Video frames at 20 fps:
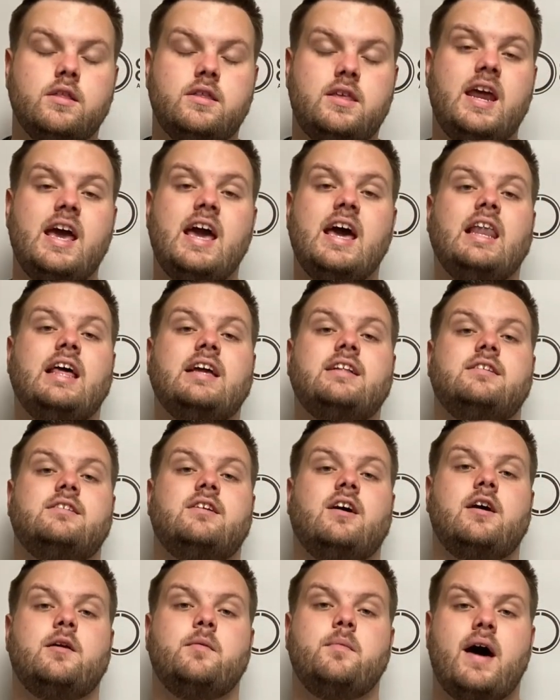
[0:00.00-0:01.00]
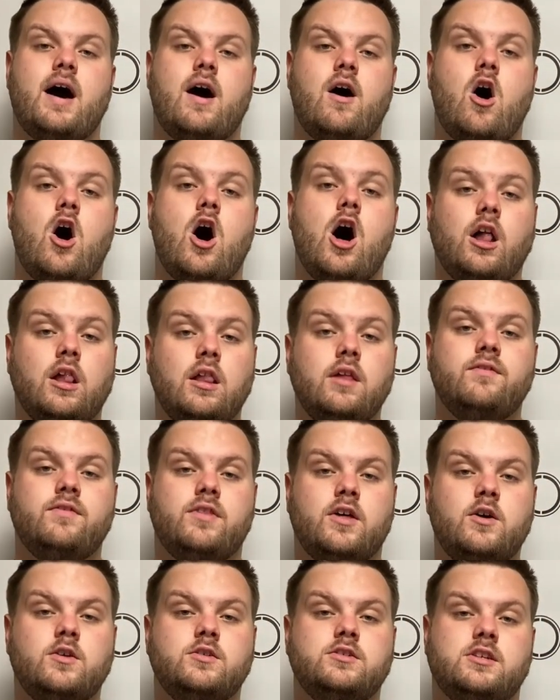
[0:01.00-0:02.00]
Today, I'd like to talk about all of
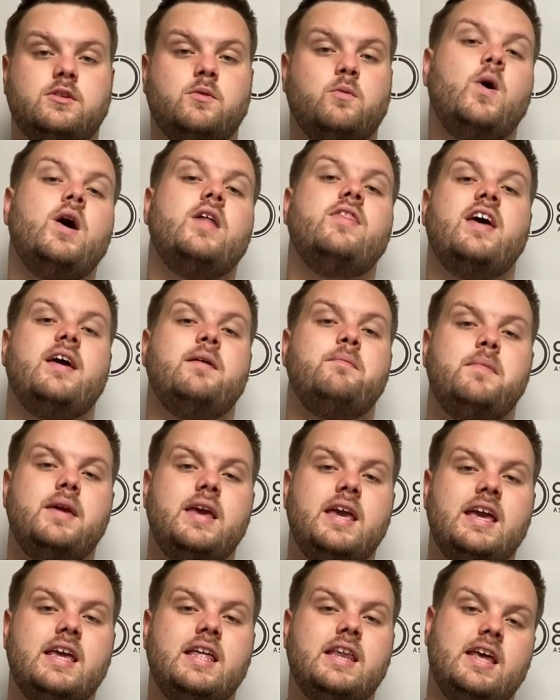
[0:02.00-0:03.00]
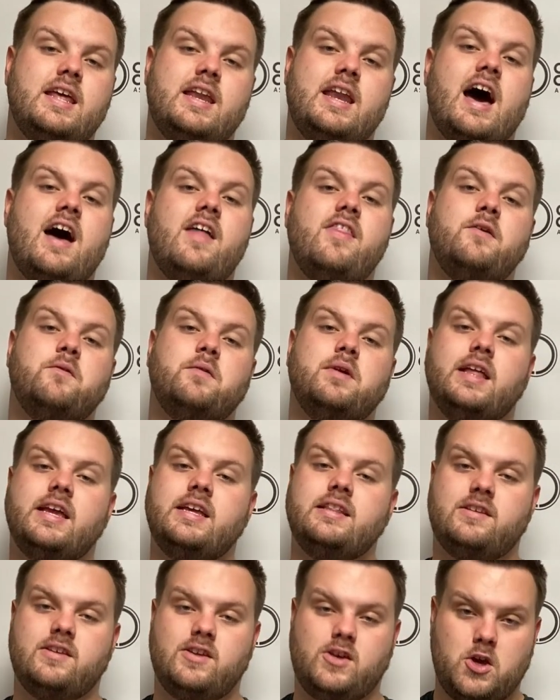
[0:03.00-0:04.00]
those and what they mean and how they
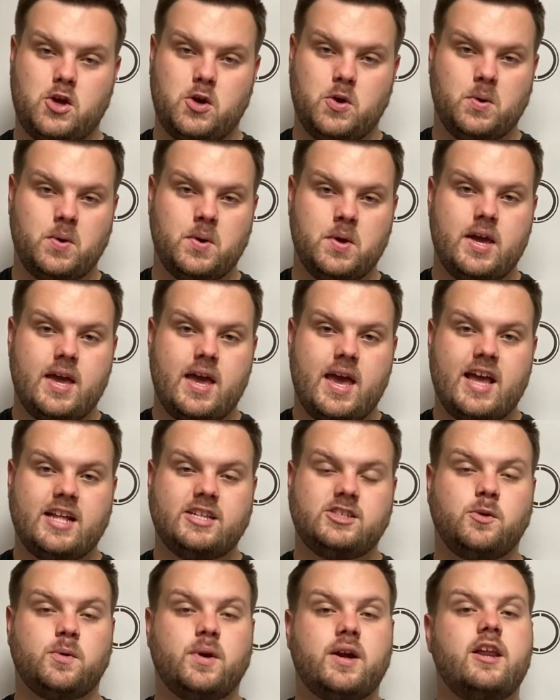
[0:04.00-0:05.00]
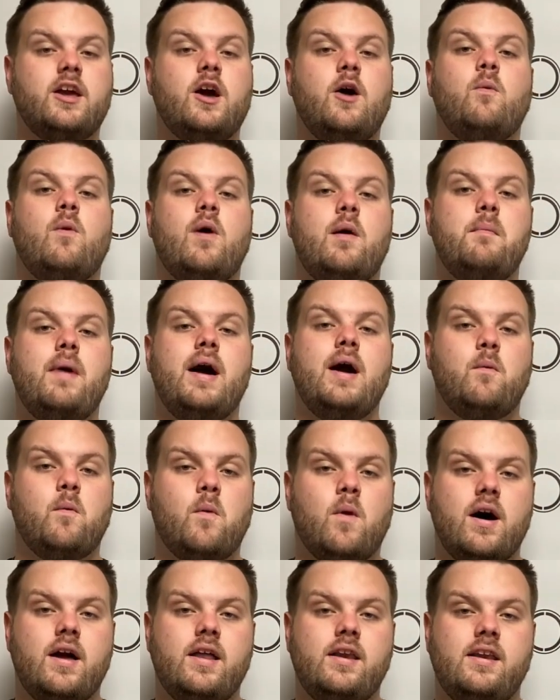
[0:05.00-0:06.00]
relate to you. And so we're going to go one by
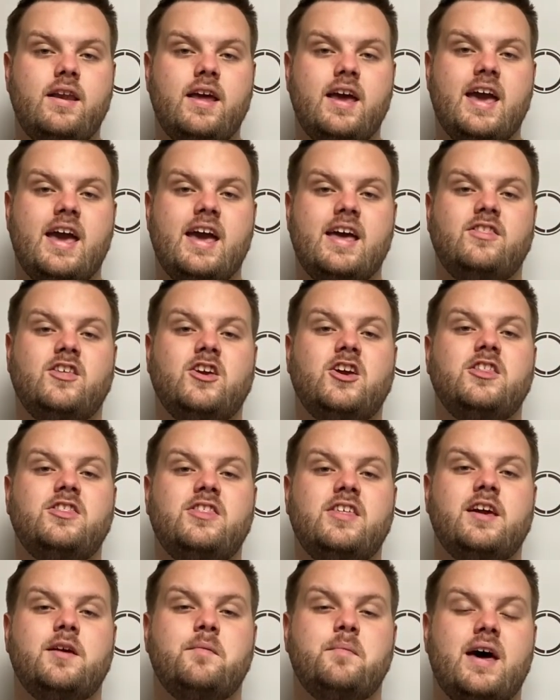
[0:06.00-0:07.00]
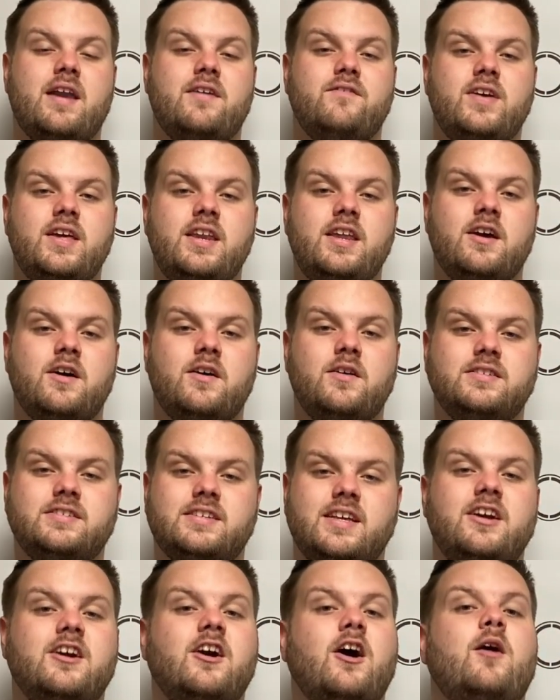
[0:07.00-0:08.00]
one. And the good thing about a video is
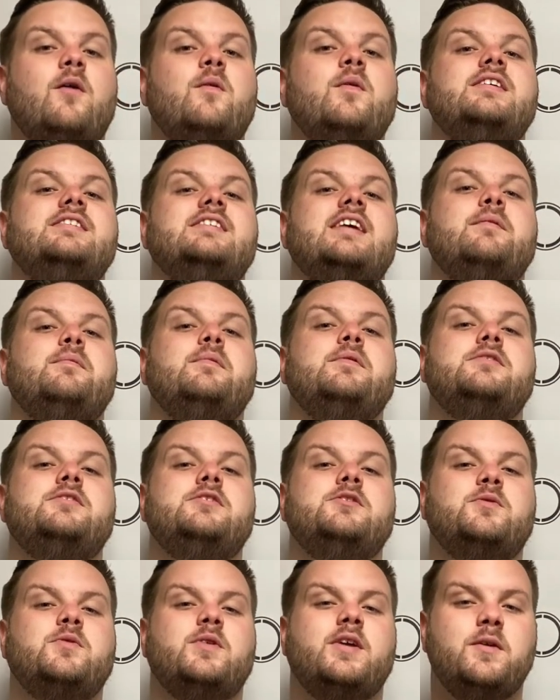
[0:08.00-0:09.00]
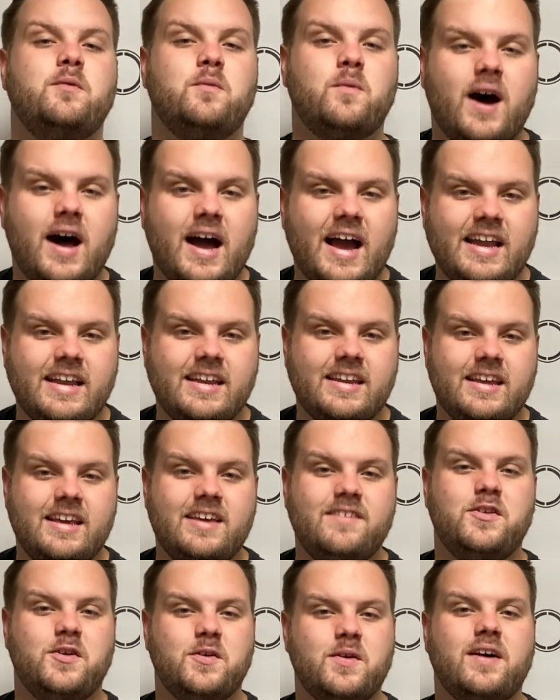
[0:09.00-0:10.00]
that you're always able to rewind
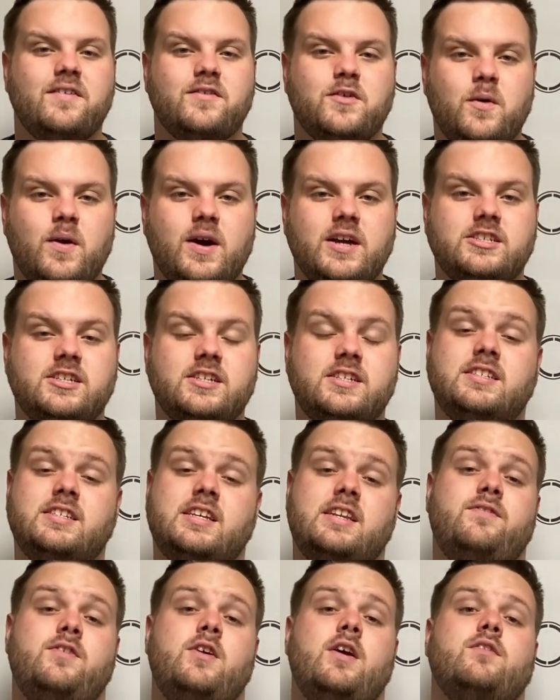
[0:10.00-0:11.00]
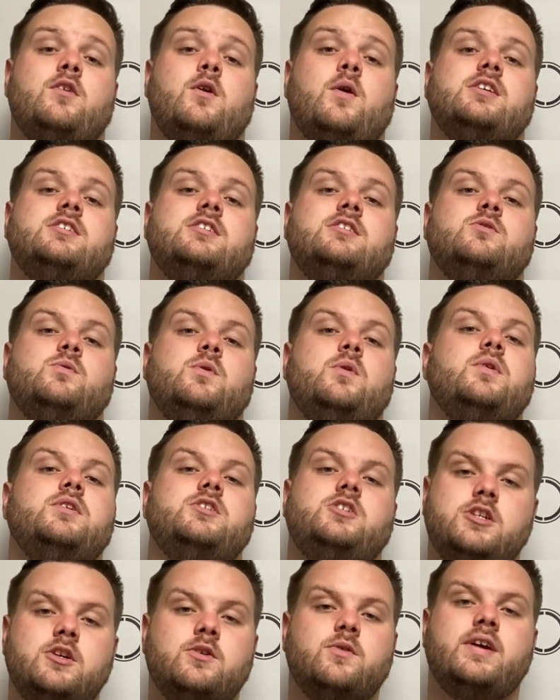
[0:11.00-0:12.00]
if you have questions. And if you have questions, we
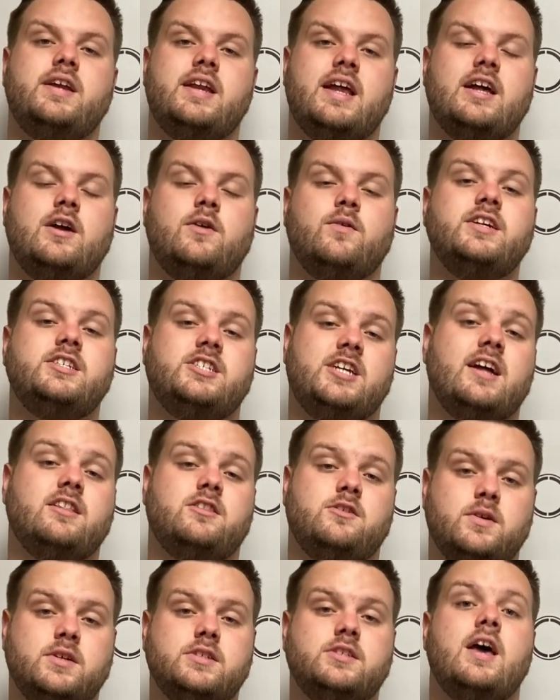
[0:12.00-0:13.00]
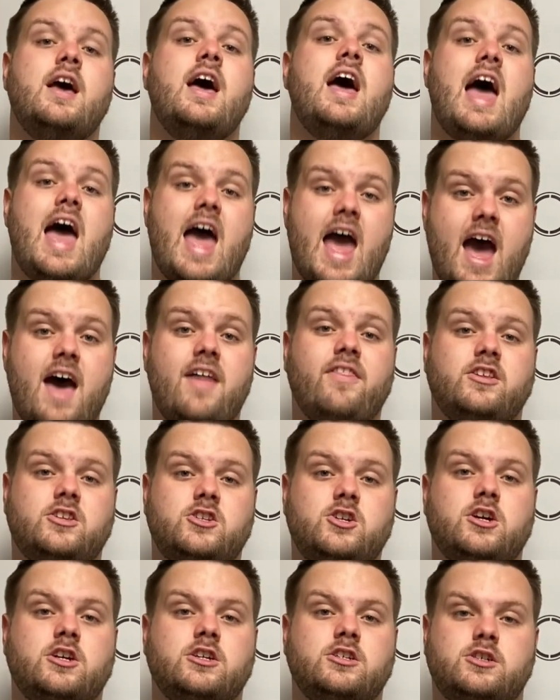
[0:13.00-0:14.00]
want you to reach out to us at the
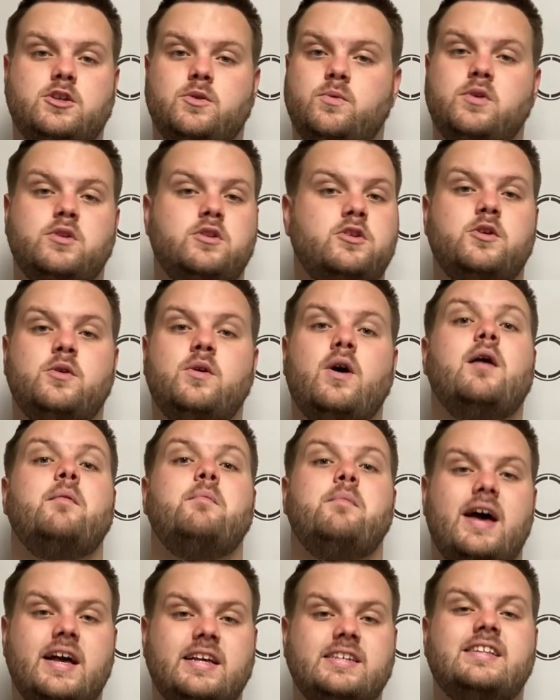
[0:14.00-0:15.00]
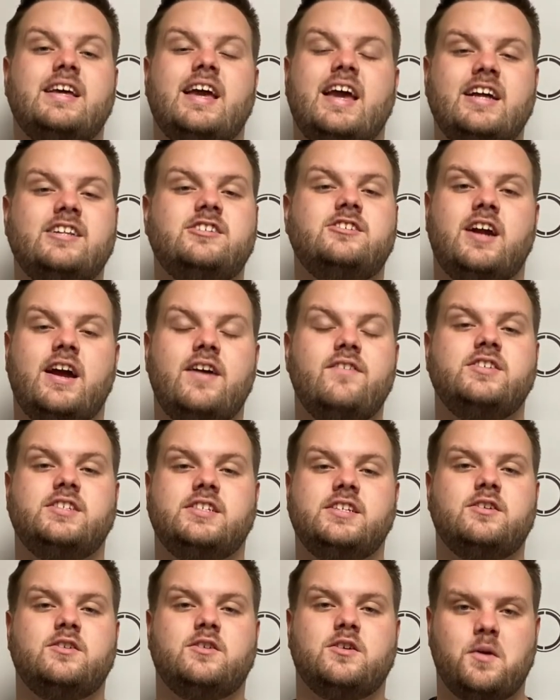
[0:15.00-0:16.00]
church, and we'll do our best to answer every
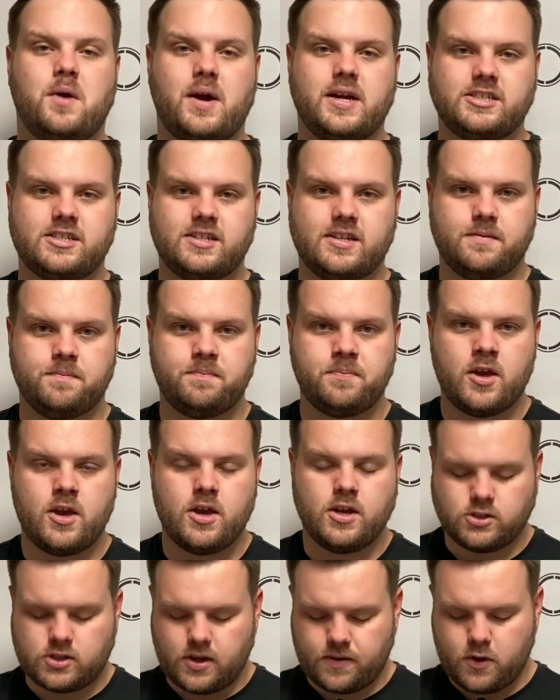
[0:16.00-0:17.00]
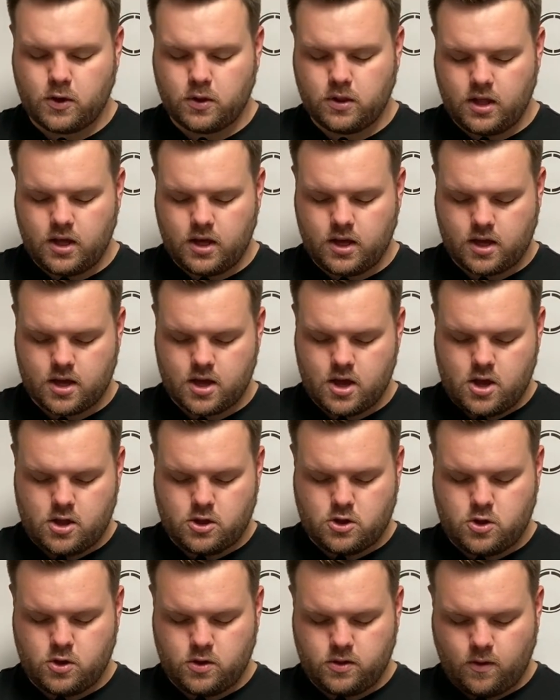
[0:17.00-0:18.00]
single question. So if you look
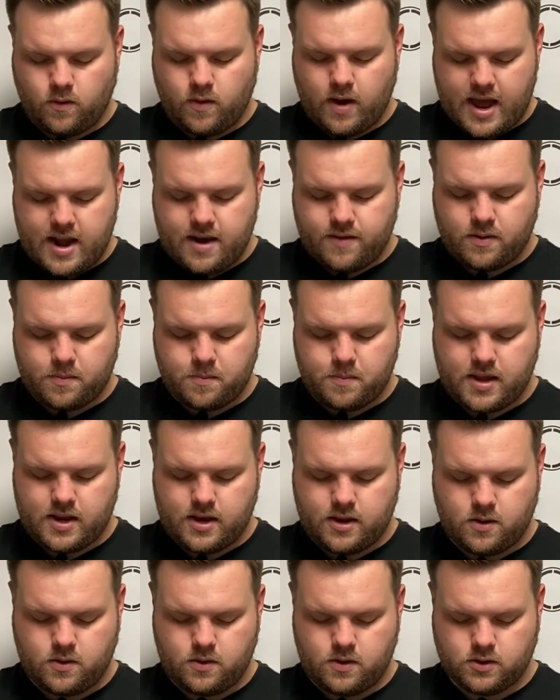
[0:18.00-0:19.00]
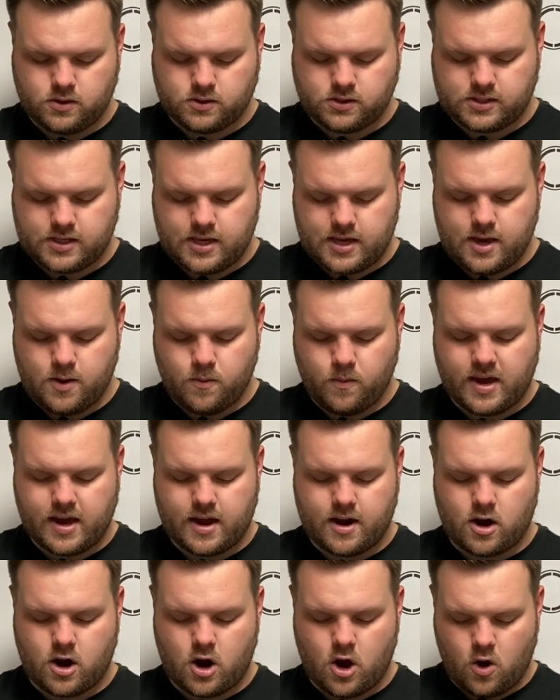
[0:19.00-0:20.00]
to the right of the menu, you'll see we
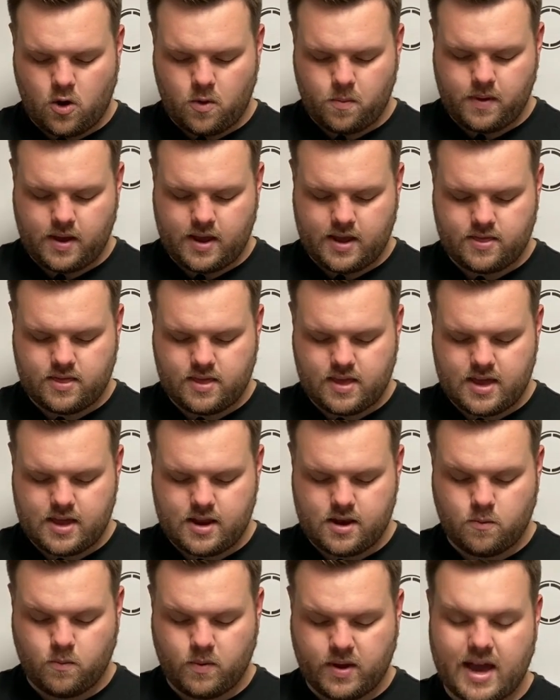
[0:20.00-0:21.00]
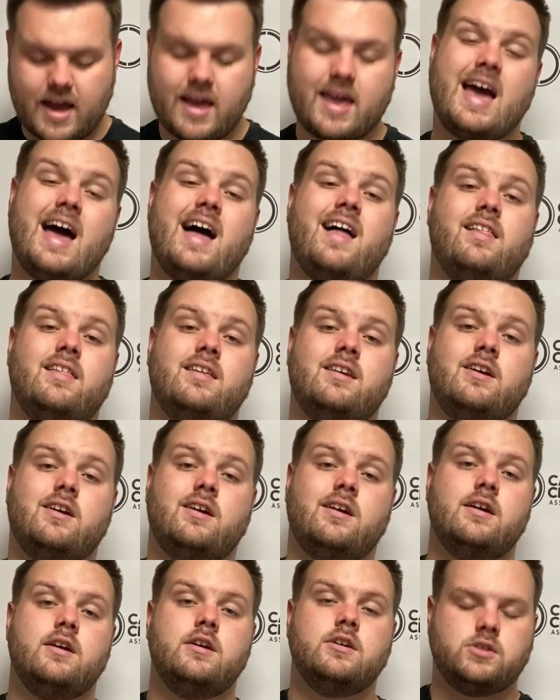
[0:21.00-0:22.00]
got our home and then we got
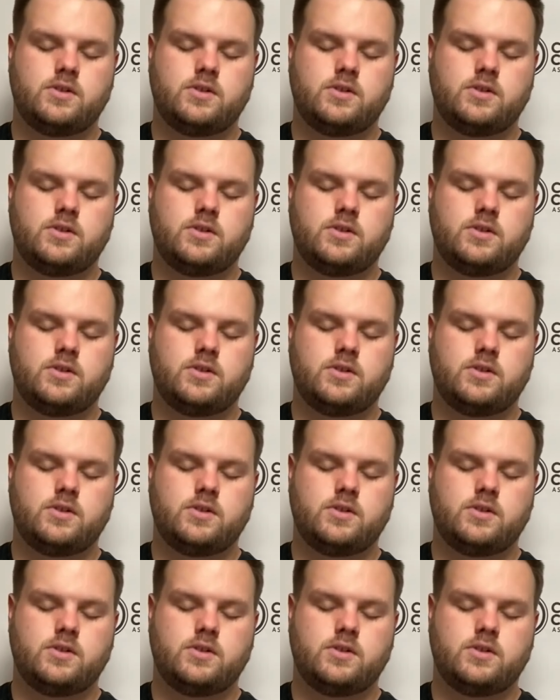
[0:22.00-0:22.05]
calendar.